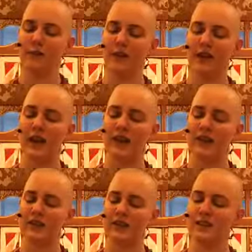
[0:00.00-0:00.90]
but I
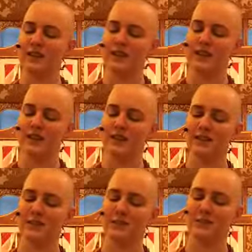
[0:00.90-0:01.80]
accidentally sent
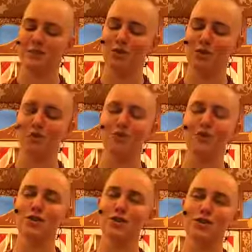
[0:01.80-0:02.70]
the booklet
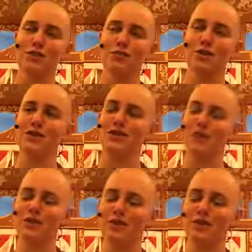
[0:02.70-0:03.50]
version to the printers,